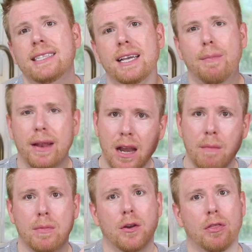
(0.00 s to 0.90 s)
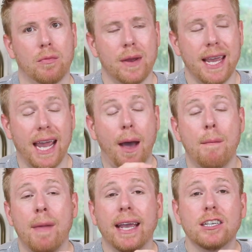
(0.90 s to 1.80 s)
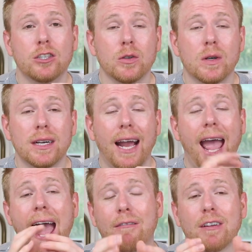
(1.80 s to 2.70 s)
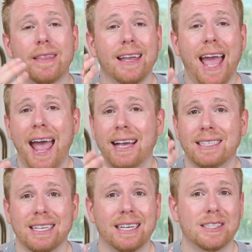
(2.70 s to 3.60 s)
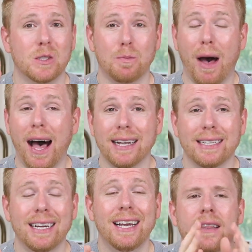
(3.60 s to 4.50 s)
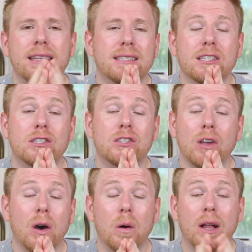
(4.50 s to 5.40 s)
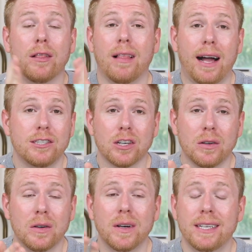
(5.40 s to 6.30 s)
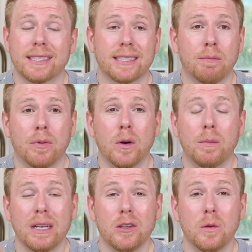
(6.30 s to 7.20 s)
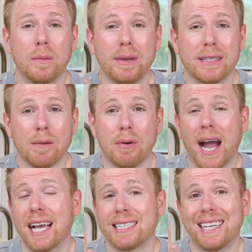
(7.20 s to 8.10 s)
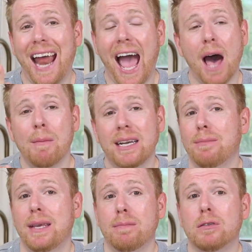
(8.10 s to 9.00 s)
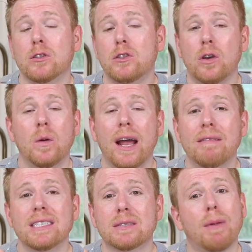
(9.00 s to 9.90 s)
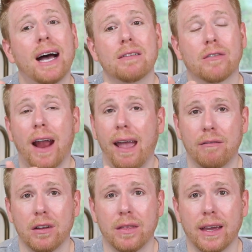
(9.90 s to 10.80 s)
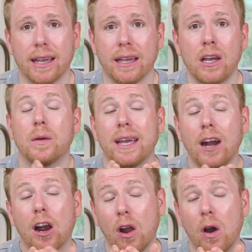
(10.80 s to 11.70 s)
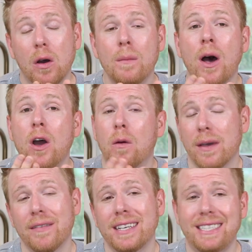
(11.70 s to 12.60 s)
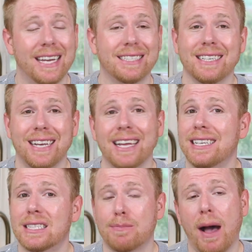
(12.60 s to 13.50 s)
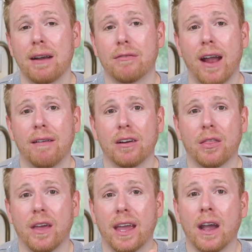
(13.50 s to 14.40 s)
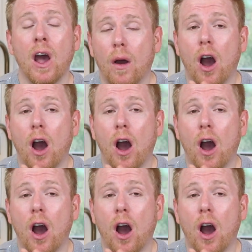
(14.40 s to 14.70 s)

Tip number three, make sure everything has a spot. This is so logical and simple, but you would be surprised at how many people don't have a spot for everything. In our home, we have a designated spot for everything.